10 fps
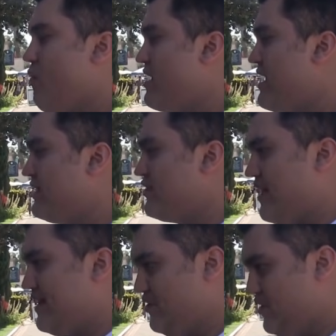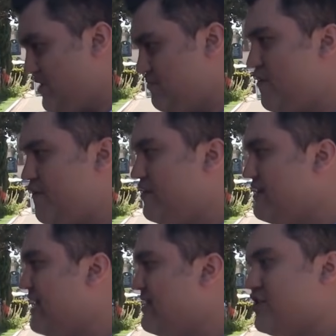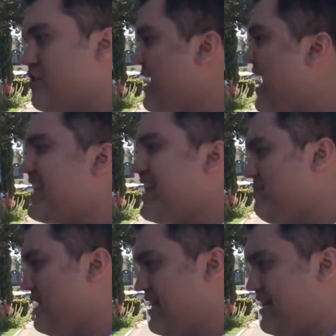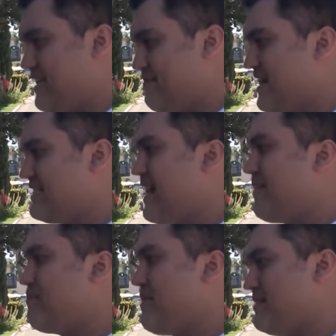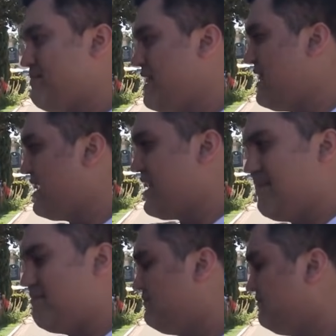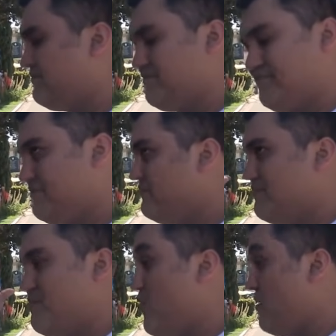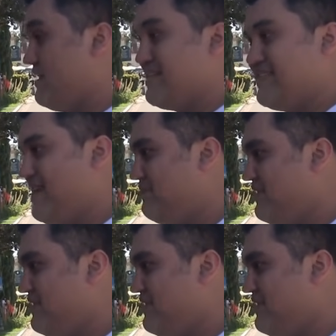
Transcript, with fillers: when I try to learn more from them, they told me I can't be like them because I must be like born in the same